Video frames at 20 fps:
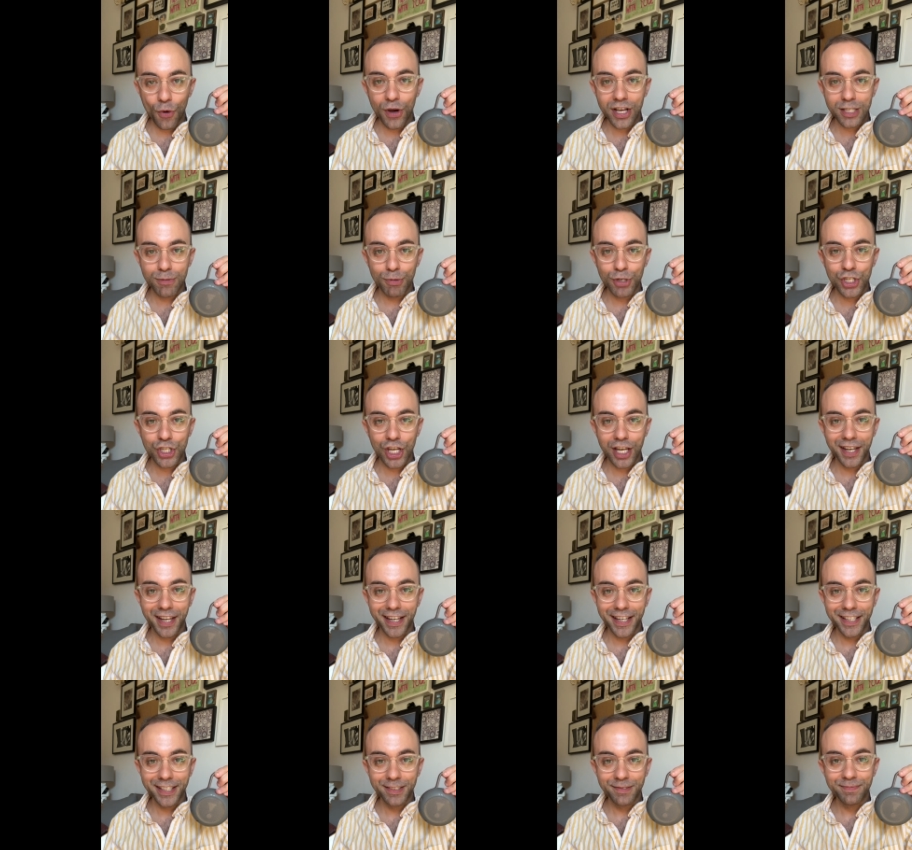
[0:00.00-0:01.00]
noise
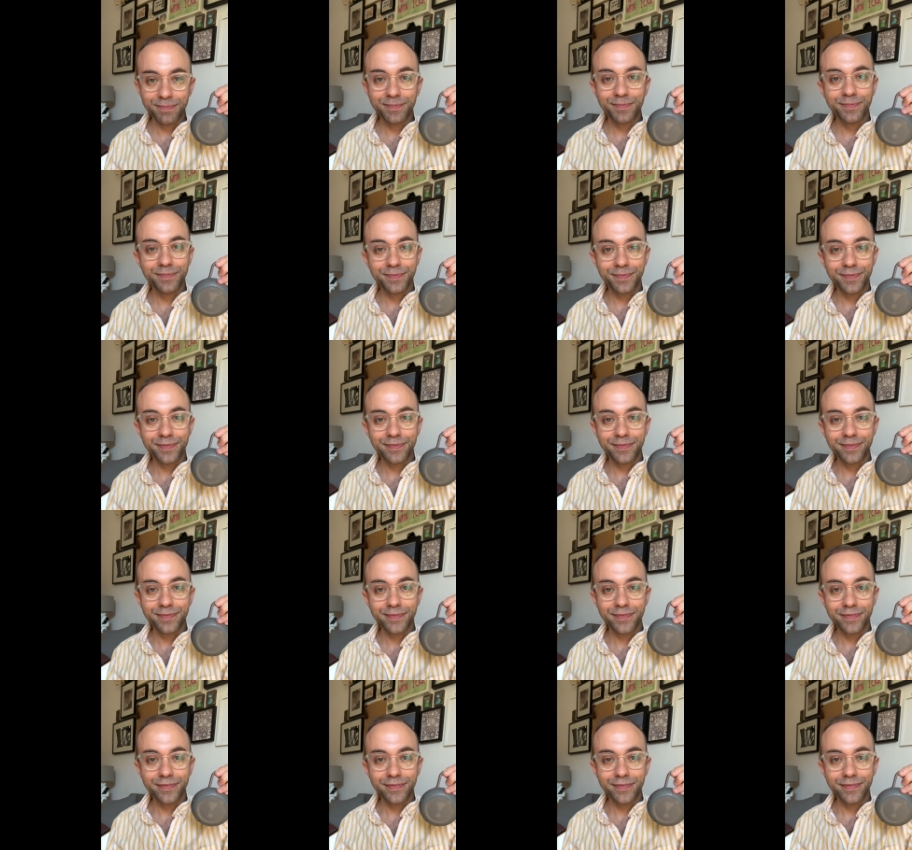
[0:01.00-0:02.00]
machine. You want
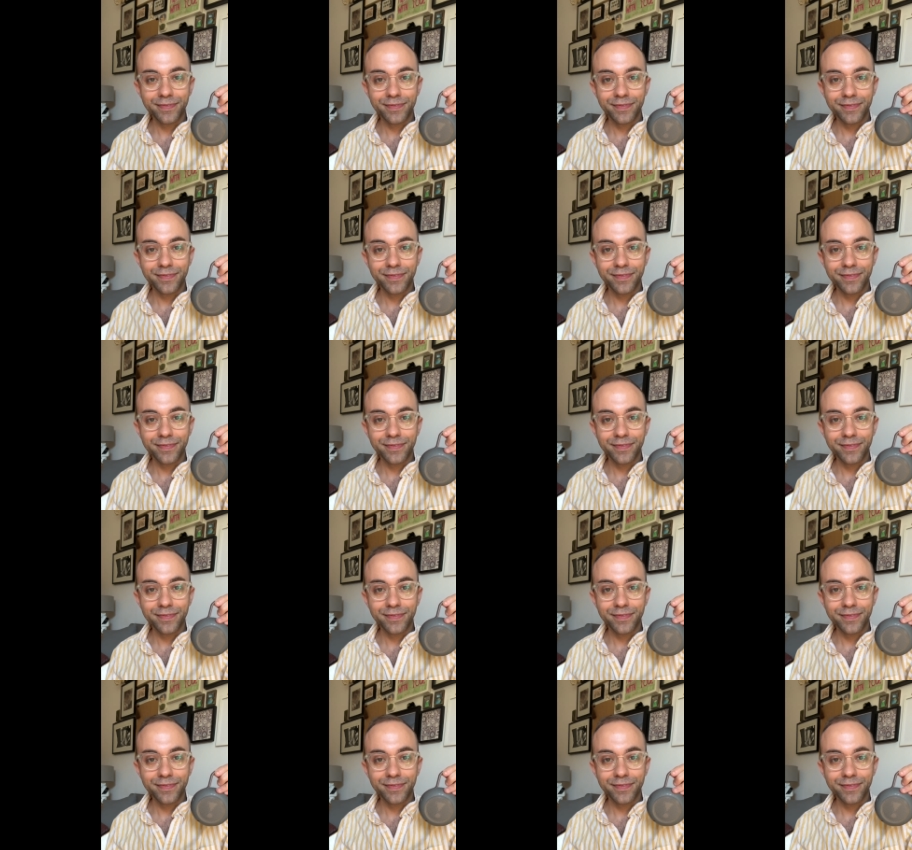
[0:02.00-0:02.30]
breakfast or not? I'm